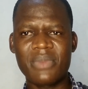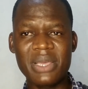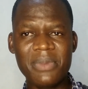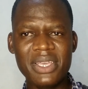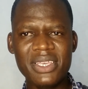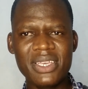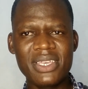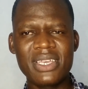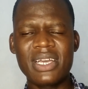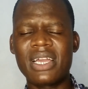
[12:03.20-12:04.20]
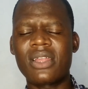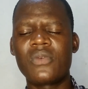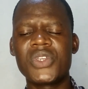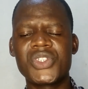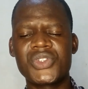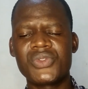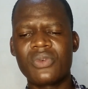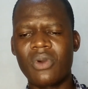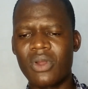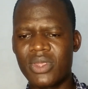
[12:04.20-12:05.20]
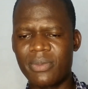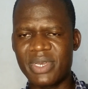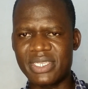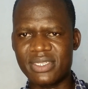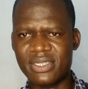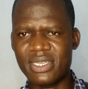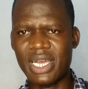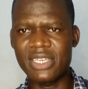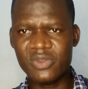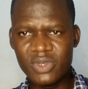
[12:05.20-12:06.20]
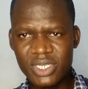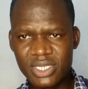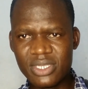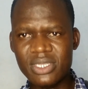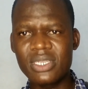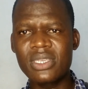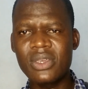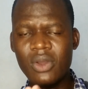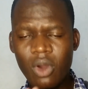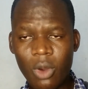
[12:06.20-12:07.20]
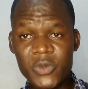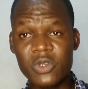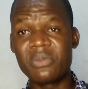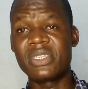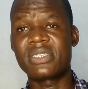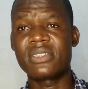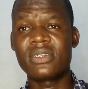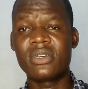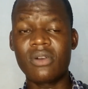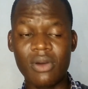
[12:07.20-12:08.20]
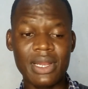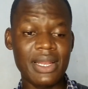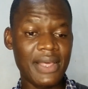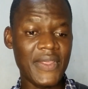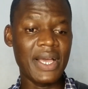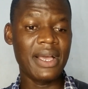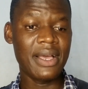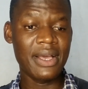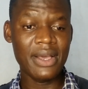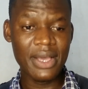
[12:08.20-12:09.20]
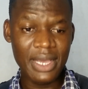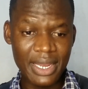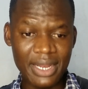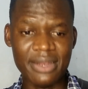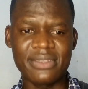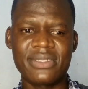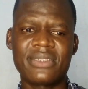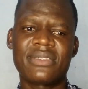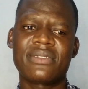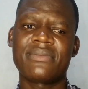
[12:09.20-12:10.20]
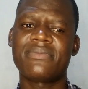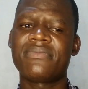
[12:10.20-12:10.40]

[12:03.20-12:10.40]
Bye bye, and I wish you all the best as we hope to meet on another analysis.